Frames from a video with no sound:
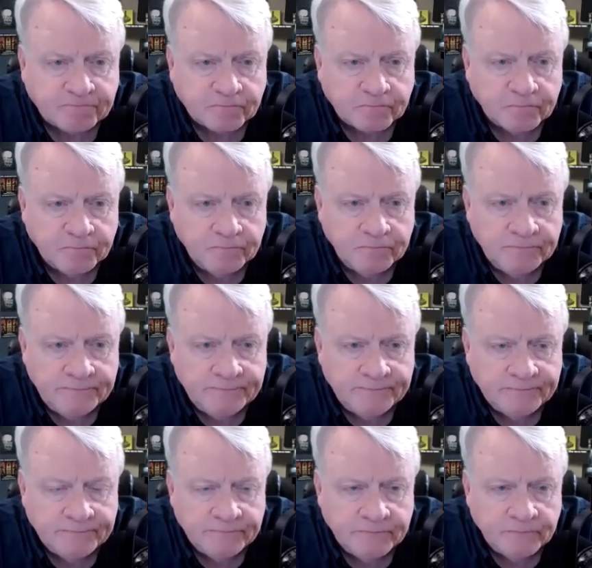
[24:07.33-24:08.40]

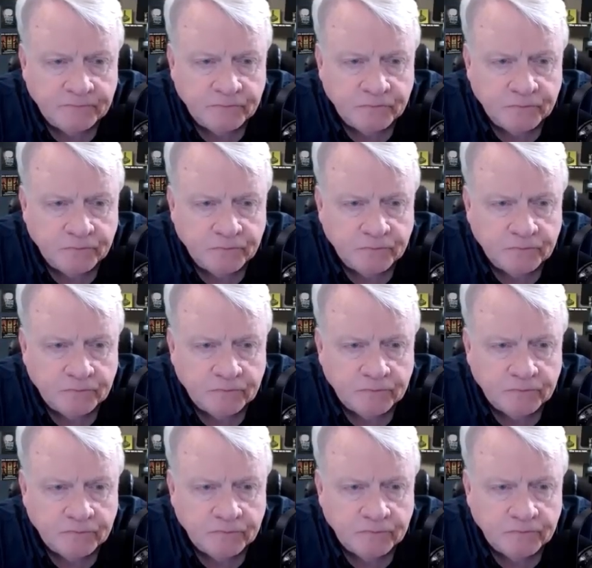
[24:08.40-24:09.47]

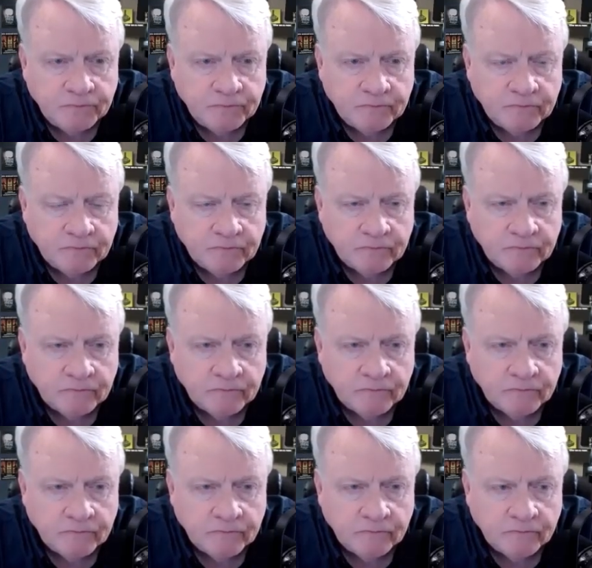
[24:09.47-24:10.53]

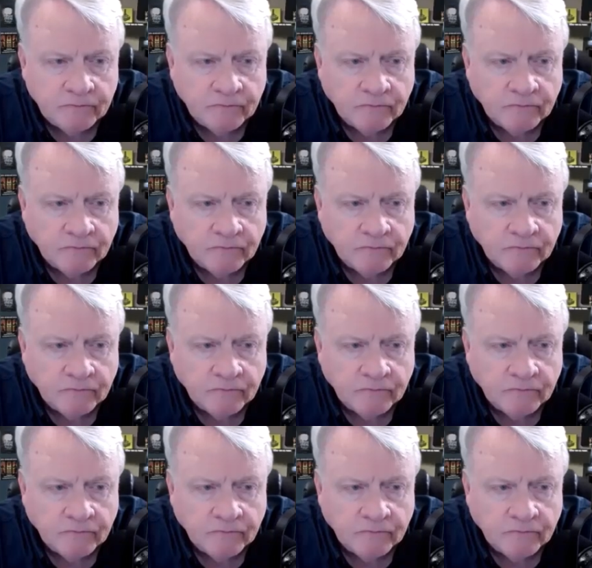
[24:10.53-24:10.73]
[no speech]